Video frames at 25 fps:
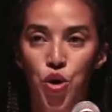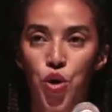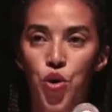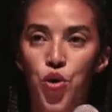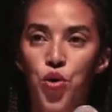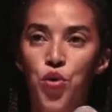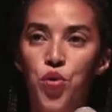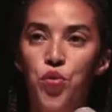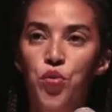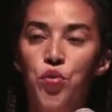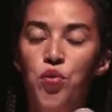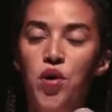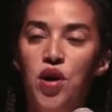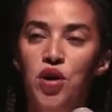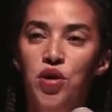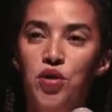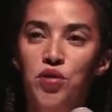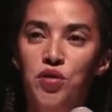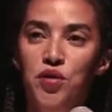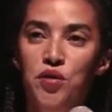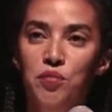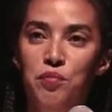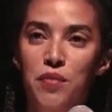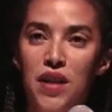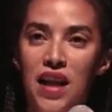Who
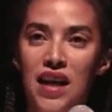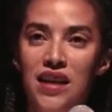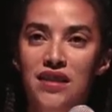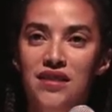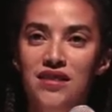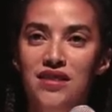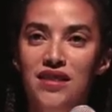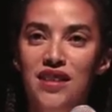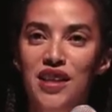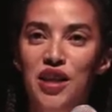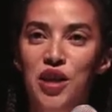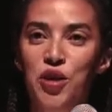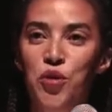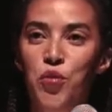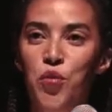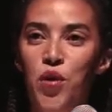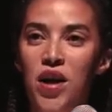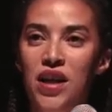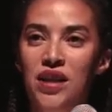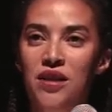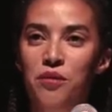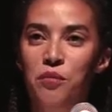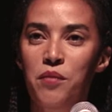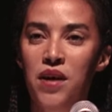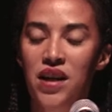wrote Black Skin,
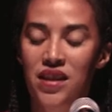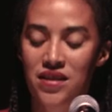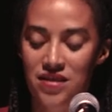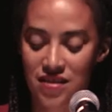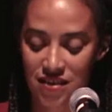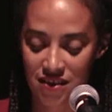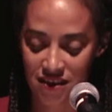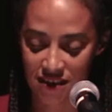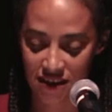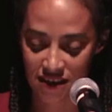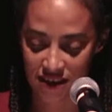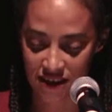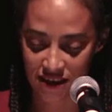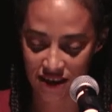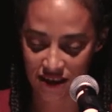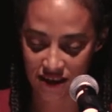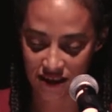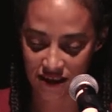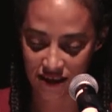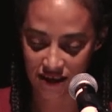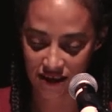White Masks?